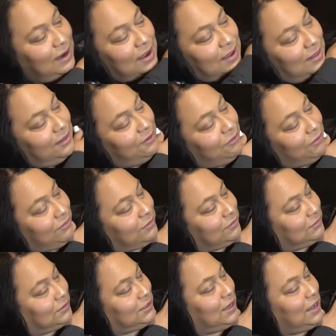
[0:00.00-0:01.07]
like a little
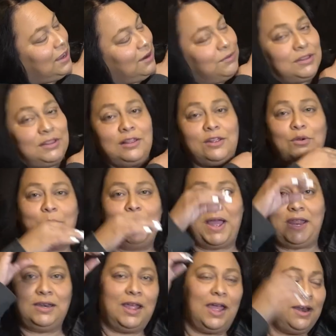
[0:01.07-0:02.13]
kid with a little
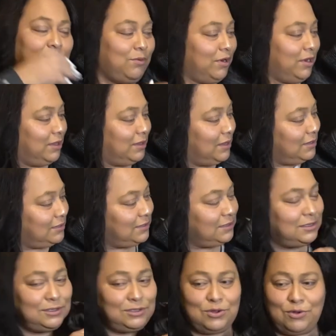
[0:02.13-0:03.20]
bandana wearing this. This
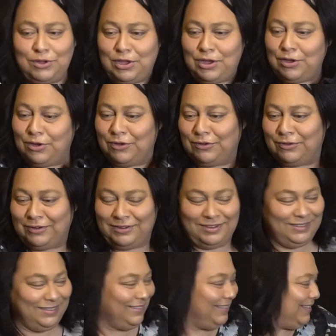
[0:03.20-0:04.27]
is so
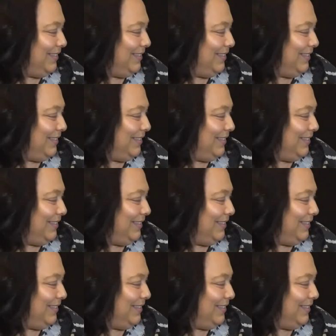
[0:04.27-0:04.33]
cute.